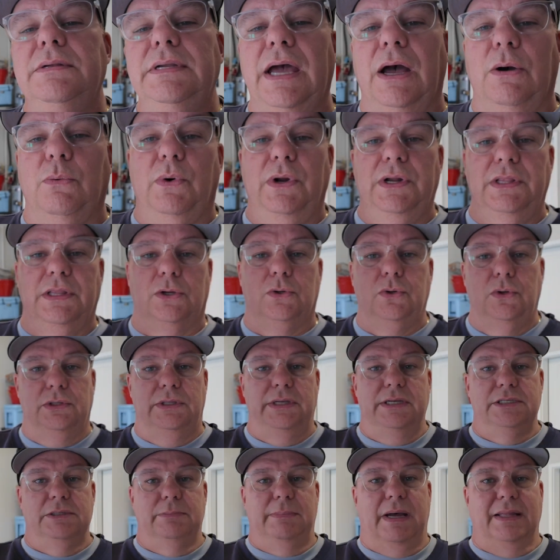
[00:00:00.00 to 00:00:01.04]
Now, one of the cool
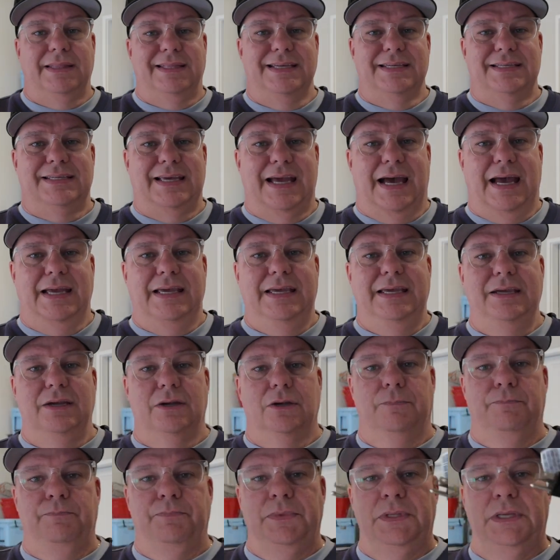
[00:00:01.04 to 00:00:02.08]
things about this guy
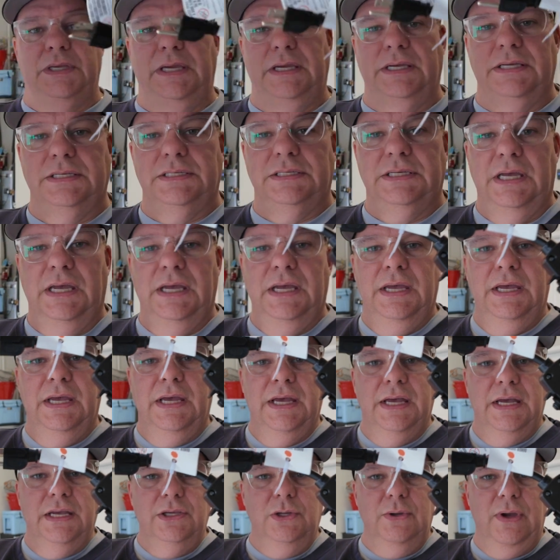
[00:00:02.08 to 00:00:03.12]
here is
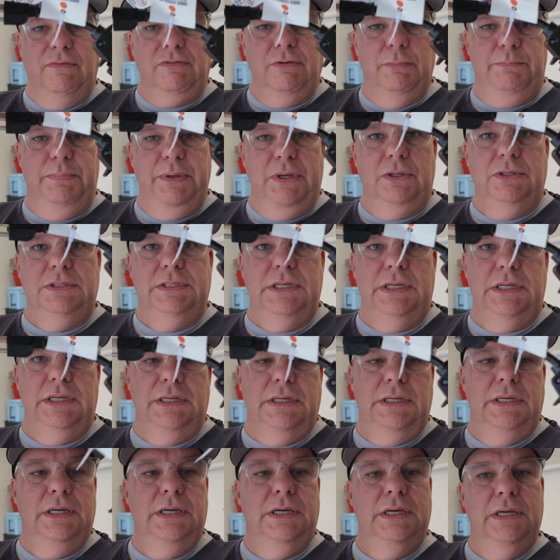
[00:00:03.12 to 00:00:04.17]
you have a
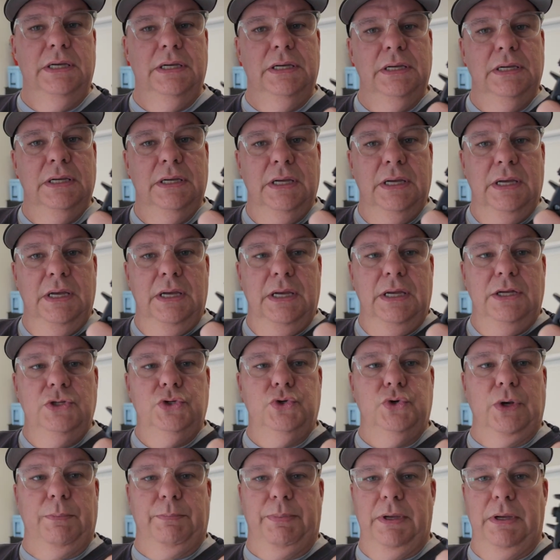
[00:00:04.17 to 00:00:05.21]
built-in
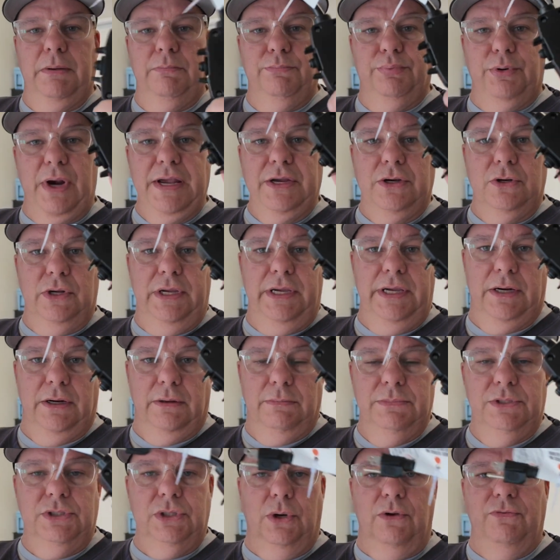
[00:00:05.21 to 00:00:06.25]
trip breaker here.
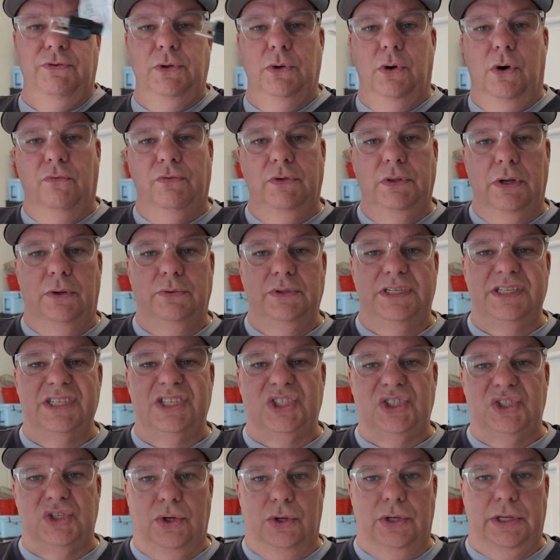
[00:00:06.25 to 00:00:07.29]
So if you overload this
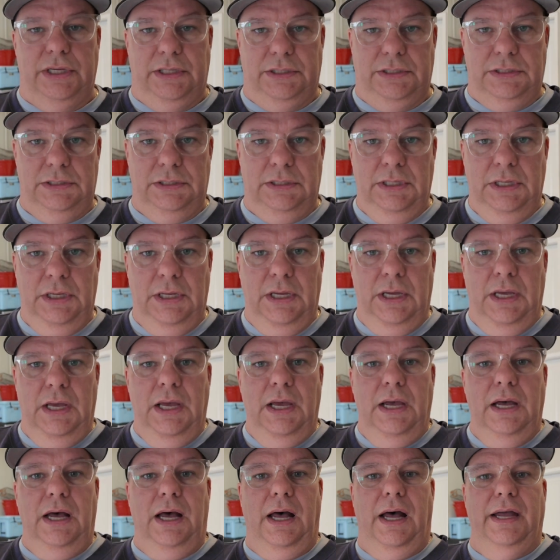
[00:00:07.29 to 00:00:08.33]
circuit,
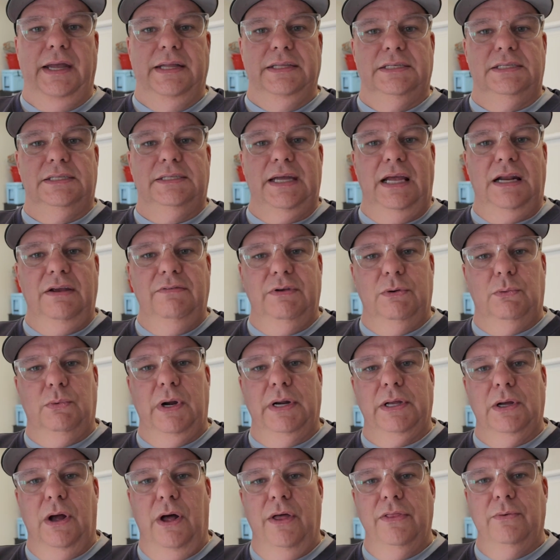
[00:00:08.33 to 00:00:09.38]
instead of it
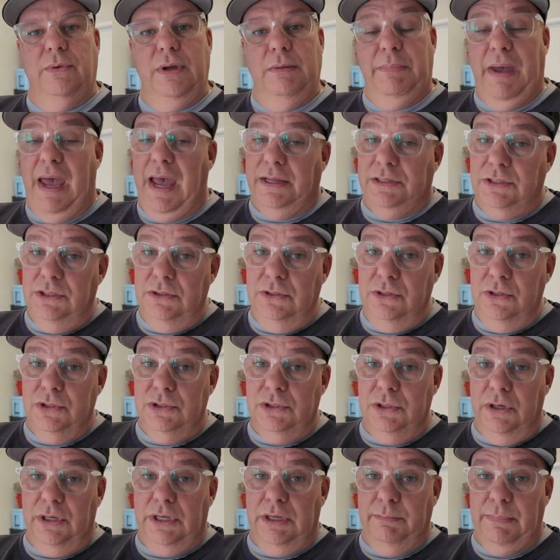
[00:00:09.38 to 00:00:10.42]
running all the way back to your
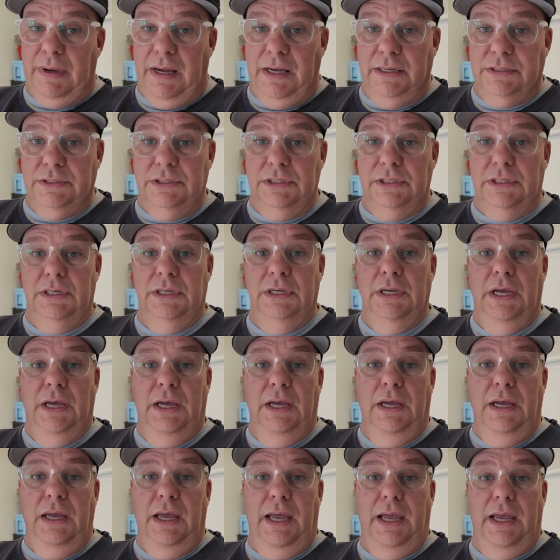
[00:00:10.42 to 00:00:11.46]
circuit box
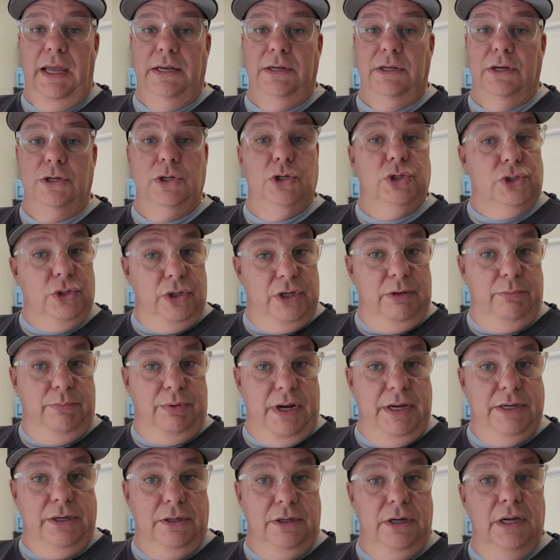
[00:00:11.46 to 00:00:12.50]
and your circuit
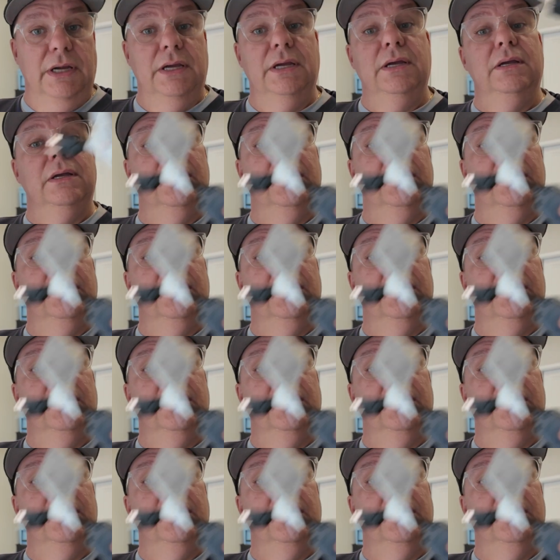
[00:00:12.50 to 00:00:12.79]
breaker